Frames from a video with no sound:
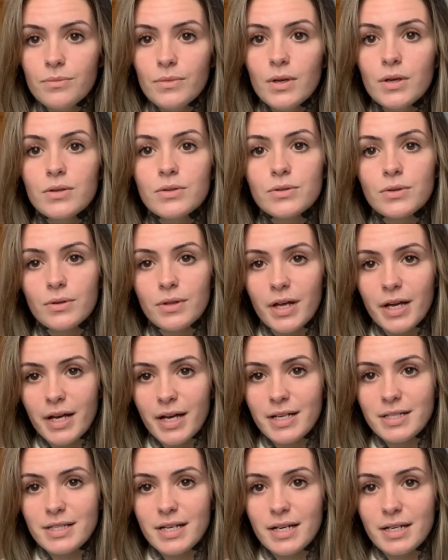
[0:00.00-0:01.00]
So like I
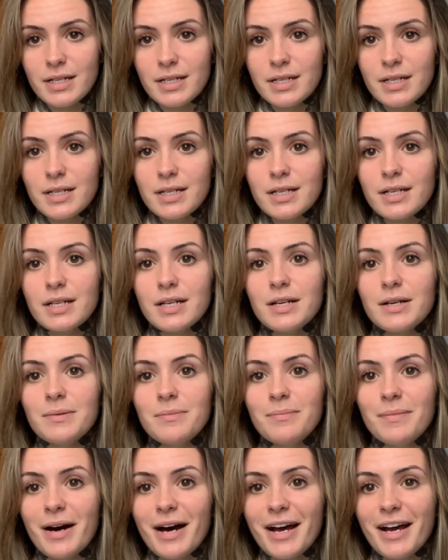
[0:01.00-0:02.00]
said,
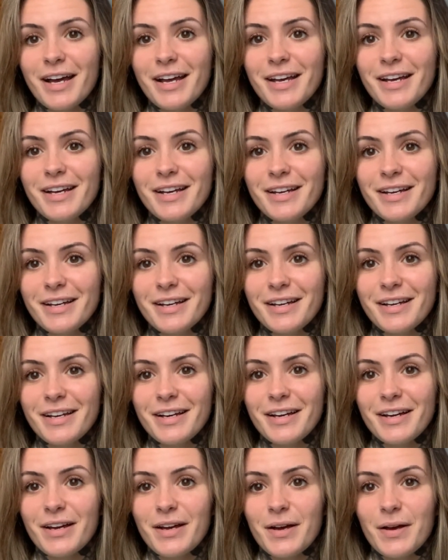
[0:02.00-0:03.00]
my
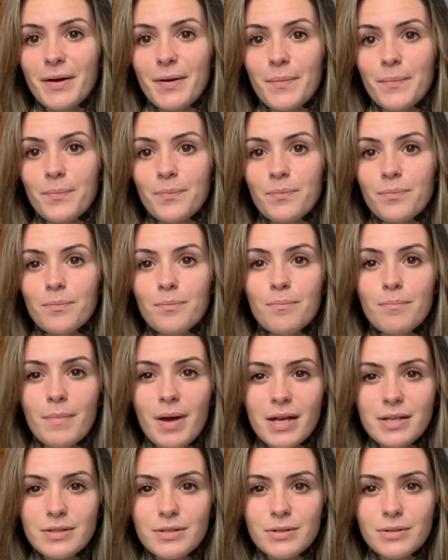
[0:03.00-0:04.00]

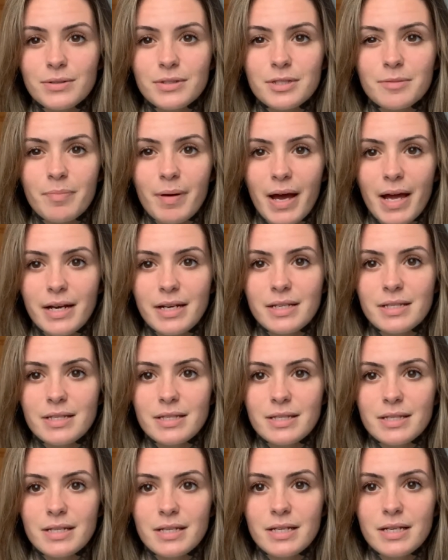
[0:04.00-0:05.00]
mental
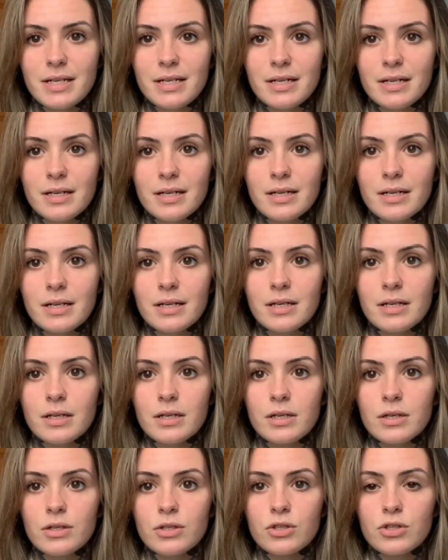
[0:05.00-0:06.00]
dependency
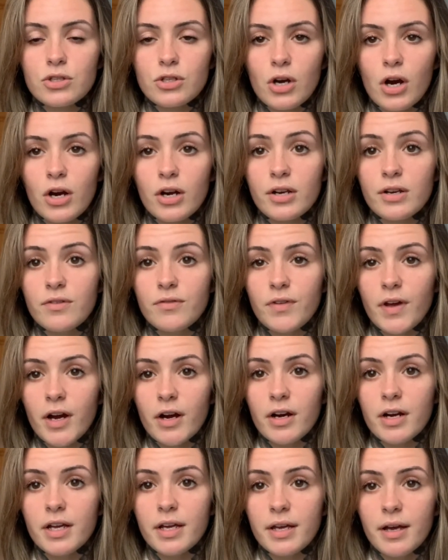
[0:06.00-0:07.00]
started
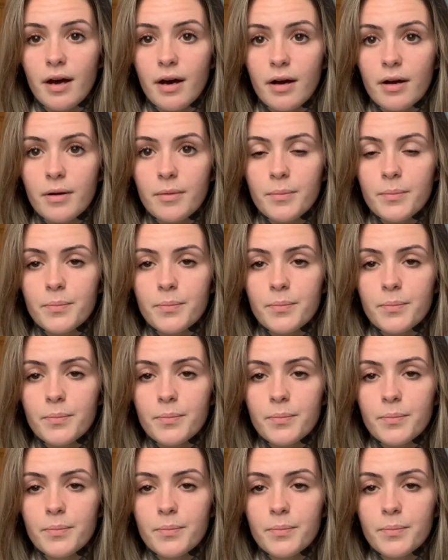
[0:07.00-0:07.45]
very young.